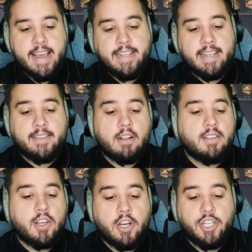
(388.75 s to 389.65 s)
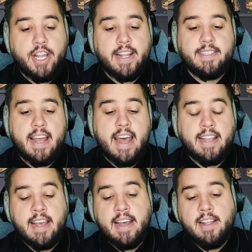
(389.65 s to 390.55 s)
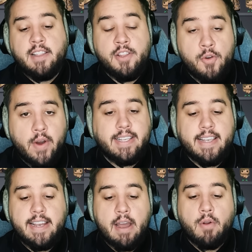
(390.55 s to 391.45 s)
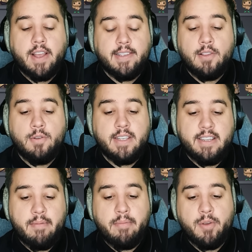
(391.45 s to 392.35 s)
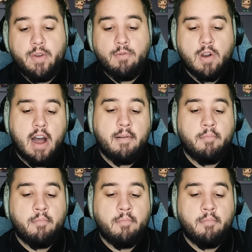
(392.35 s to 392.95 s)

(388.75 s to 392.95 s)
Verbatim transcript: He says there's a good chance that USA Network is losing WWE Raw.